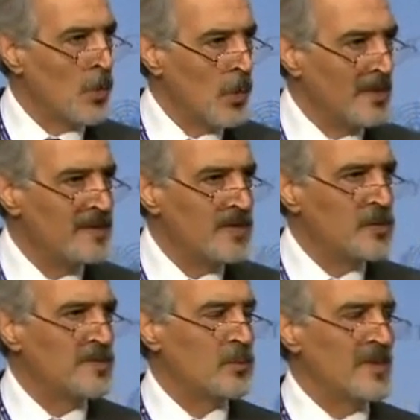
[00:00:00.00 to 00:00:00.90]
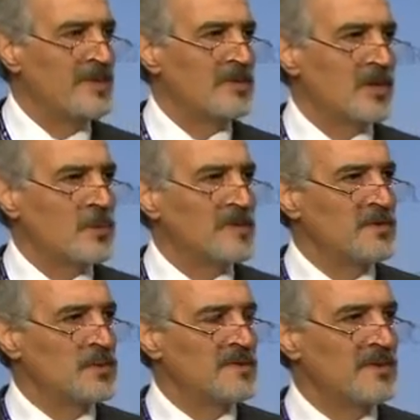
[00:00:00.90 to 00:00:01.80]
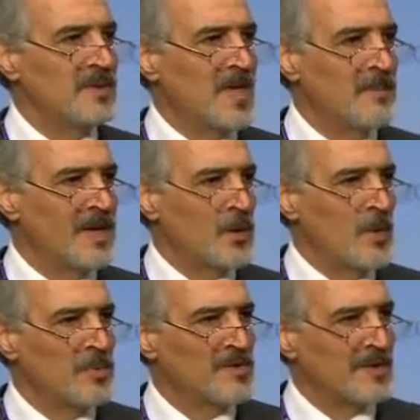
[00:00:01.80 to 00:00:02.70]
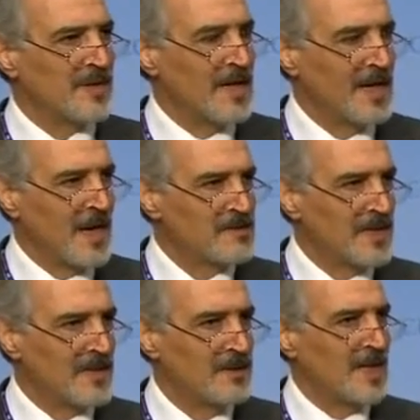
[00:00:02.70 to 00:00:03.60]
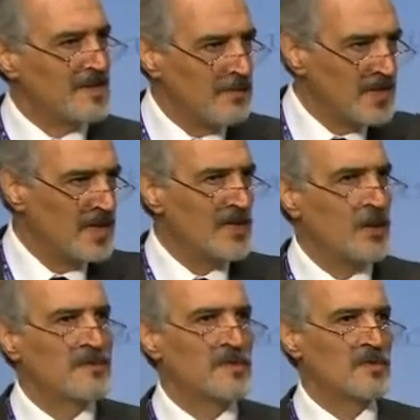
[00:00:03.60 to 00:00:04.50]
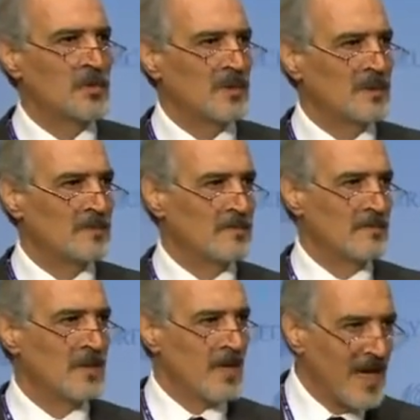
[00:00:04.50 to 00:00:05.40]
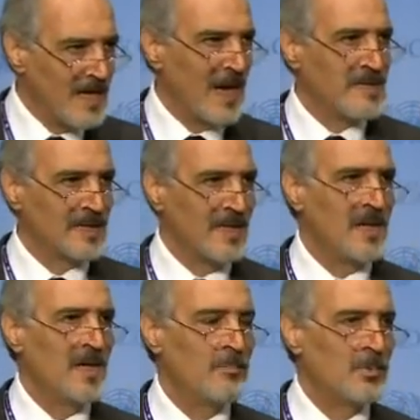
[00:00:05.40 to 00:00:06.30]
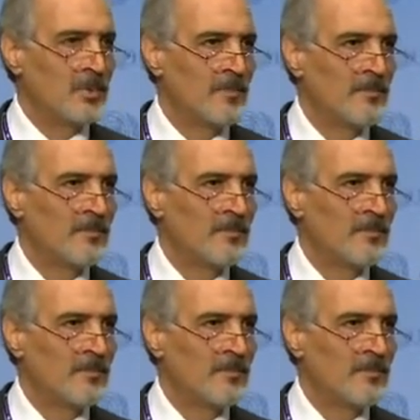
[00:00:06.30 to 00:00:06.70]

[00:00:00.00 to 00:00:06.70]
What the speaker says: When the terrorists used the chemical weapons at Khan al-Asal, at the beginning of the story, Khan al-Asal in Aleppo,